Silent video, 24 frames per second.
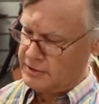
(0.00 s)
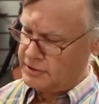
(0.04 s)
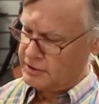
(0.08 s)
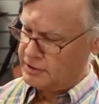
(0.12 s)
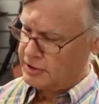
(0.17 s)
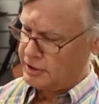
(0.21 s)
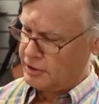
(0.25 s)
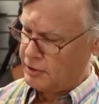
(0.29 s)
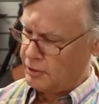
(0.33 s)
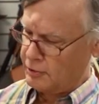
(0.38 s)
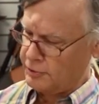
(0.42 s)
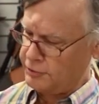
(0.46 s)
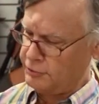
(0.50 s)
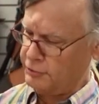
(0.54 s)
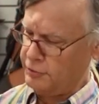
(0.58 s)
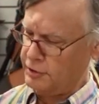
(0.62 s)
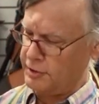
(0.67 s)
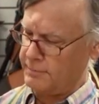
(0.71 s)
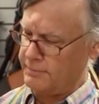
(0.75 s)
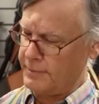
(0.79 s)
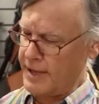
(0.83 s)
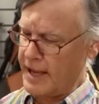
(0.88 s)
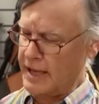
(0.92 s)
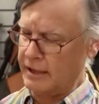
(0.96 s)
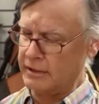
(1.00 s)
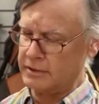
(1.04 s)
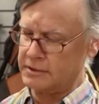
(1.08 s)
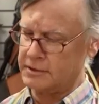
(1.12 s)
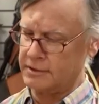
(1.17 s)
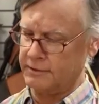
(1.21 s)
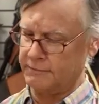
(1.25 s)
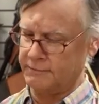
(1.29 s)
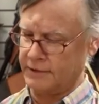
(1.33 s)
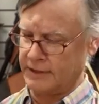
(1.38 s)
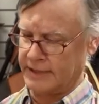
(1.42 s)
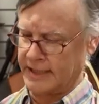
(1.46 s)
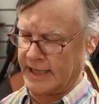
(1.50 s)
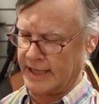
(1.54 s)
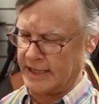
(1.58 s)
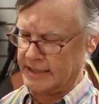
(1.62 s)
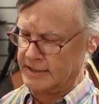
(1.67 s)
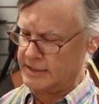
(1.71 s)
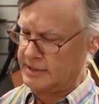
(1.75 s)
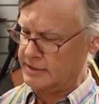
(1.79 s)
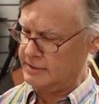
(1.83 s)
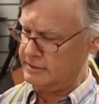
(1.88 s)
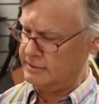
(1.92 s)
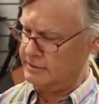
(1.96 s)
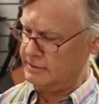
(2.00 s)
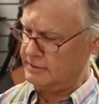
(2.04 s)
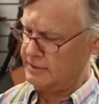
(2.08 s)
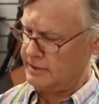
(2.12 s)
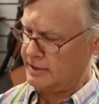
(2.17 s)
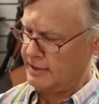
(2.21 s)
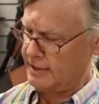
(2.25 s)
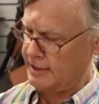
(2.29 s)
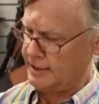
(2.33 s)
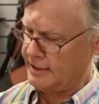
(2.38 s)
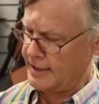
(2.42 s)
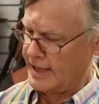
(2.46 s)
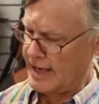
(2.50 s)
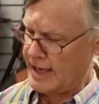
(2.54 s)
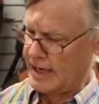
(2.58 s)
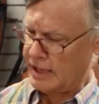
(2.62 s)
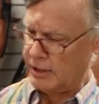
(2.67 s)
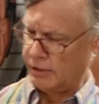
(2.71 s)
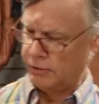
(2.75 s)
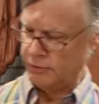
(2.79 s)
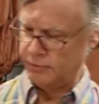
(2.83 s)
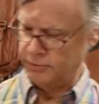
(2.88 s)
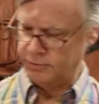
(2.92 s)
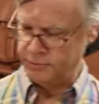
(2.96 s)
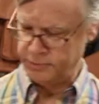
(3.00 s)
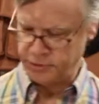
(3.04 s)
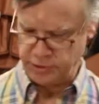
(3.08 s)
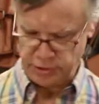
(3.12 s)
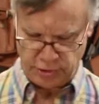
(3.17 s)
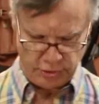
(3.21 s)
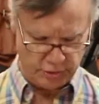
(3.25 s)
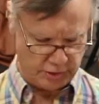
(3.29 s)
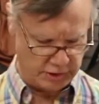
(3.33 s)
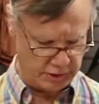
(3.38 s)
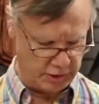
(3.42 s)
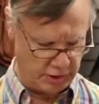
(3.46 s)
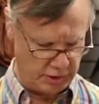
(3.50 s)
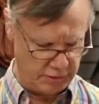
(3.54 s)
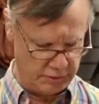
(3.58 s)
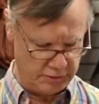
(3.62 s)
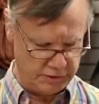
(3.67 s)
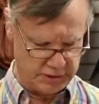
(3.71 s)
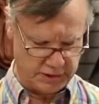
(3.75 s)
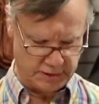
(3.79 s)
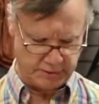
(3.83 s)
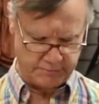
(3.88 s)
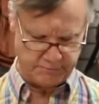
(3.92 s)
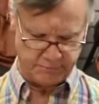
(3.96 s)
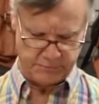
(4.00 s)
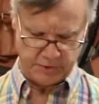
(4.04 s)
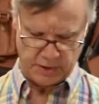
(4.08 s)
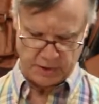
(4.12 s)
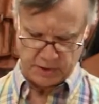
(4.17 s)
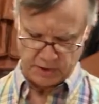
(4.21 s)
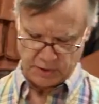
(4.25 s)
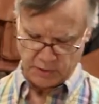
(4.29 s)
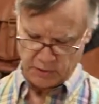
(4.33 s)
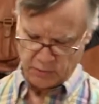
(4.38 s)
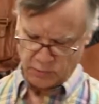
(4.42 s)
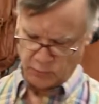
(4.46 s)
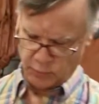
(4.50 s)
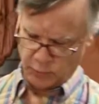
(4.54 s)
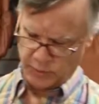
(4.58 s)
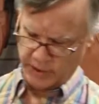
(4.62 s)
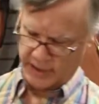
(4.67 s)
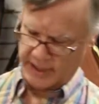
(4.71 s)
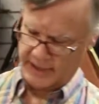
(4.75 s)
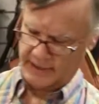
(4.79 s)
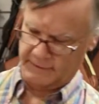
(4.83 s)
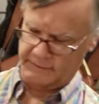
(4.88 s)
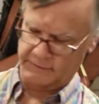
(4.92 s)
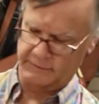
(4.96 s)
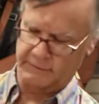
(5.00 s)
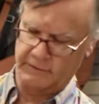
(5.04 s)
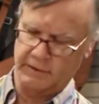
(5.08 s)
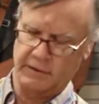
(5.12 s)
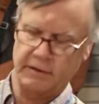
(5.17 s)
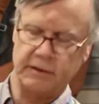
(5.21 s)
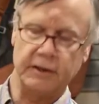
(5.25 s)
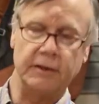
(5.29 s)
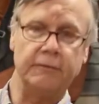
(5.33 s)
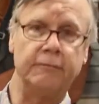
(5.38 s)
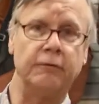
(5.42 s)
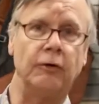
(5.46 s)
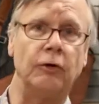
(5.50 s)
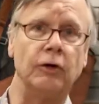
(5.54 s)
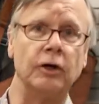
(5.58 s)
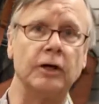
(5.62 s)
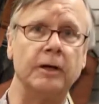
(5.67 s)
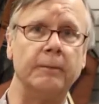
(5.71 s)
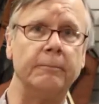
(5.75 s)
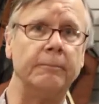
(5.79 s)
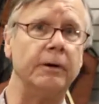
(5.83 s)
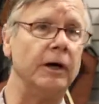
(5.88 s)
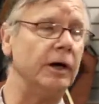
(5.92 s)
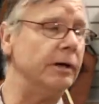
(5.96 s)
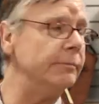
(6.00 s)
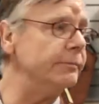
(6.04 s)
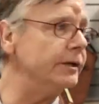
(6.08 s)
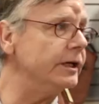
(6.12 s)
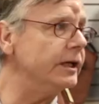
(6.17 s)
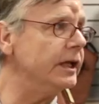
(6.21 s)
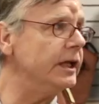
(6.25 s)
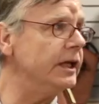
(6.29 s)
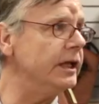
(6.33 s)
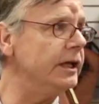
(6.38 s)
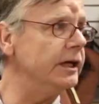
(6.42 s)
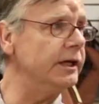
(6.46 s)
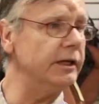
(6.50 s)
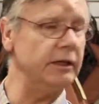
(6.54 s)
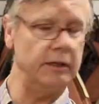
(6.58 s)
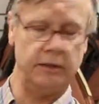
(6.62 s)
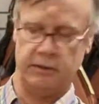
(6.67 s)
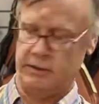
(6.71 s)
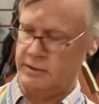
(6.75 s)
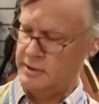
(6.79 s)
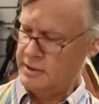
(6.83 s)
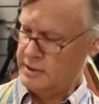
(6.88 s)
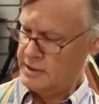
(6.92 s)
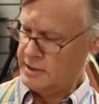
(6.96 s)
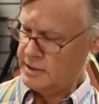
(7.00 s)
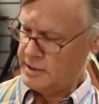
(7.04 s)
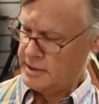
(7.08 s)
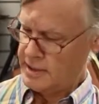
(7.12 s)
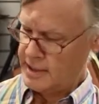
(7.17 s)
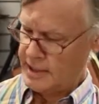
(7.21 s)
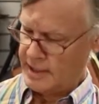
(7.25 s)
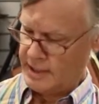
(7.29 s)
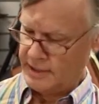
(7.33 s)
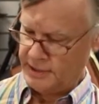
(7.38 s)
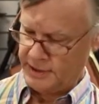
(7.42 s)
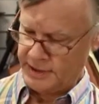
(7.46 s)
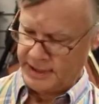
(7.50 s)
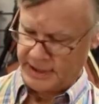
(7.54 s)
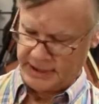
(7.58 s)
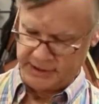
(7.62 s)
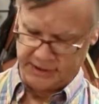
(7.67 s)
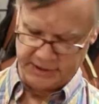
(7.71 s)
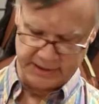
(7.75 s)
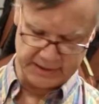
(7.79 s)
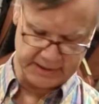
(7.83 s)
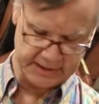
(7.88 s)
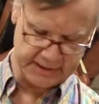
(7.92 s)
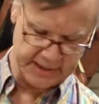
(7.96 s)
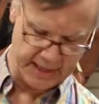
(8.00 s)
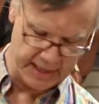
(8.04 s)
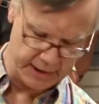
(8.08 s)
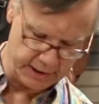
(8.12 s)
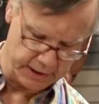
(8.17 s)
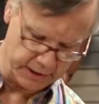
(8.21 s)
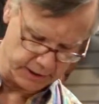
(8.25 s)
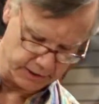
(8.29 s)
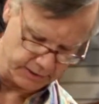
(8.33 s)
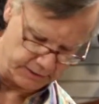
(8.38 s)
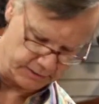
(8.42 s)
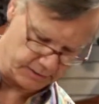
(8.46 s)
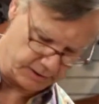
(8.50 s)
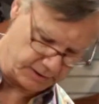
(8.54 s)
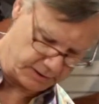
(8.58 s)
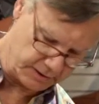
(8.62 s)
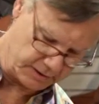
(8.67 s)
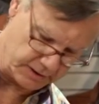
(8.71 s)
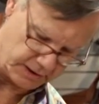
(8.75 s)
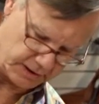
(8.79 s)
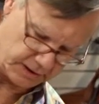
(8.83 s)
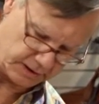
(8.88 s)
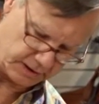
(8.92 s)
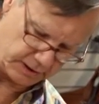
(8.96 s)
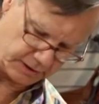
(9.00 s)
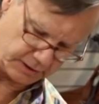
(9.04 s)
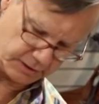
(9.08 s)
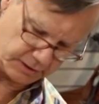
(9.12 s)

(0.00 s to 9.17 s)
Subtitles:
to go through the balance of the case and how you can use it, we have the full compartment here, and then the center, you'll see that